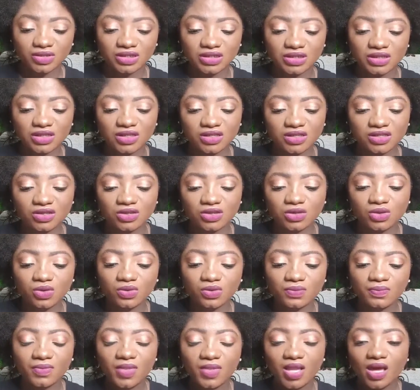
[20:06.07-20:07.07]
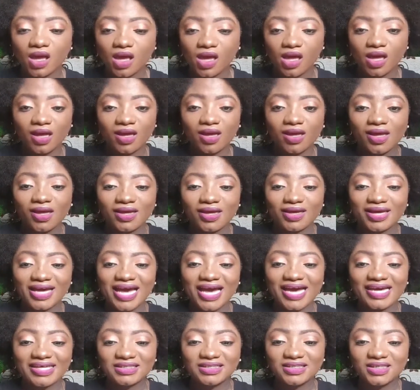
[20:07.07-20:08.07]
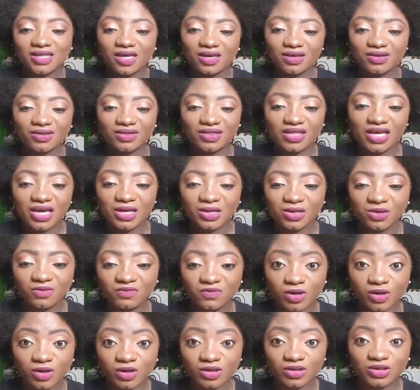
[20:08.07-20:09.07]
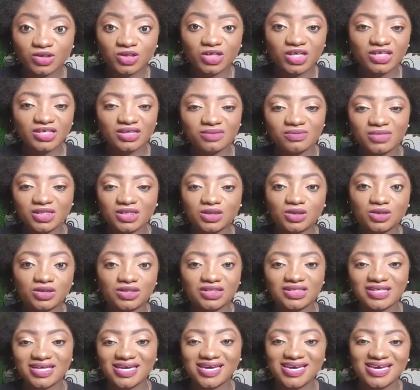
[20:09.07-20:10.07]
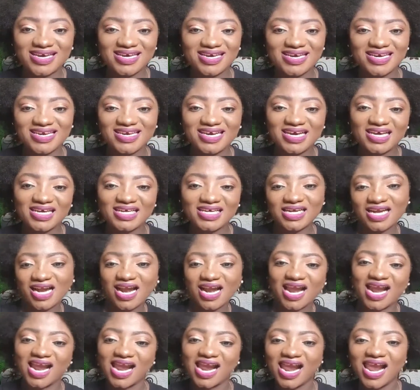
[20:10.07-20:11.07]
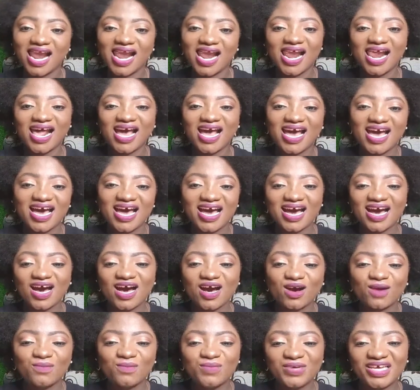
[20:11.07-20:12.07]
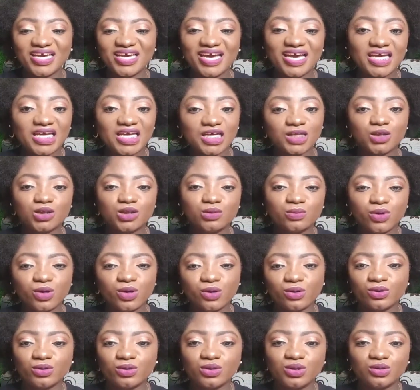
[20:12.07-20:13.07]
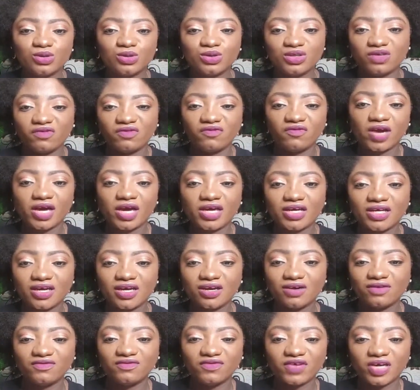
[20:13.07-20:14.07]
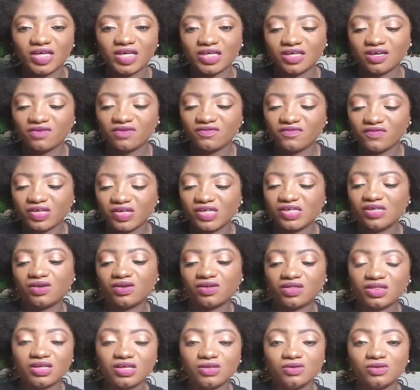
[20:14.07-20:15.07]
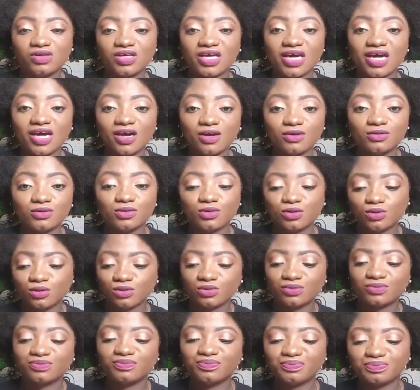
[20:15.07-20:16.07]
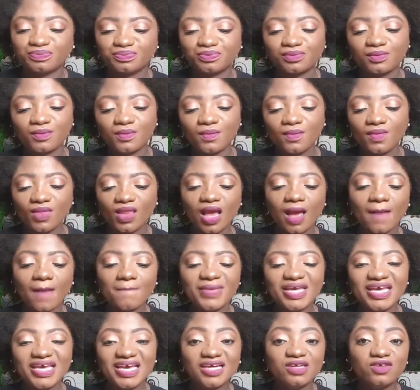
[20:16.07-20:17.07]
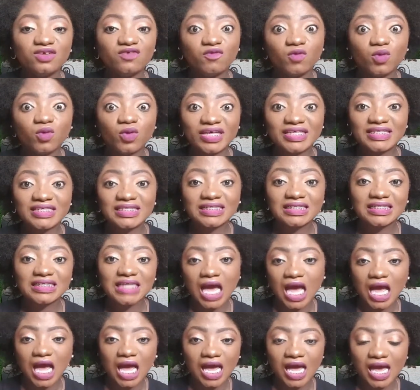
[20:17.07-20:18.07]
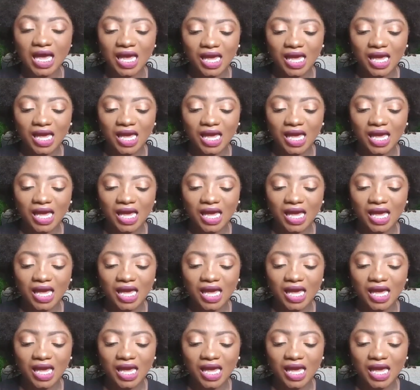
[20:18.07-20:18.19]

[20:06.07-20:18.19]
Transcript: basically. So guys, thank you for joining me today. I'll be here again tomorrow to do the final thing on how to be an influencer.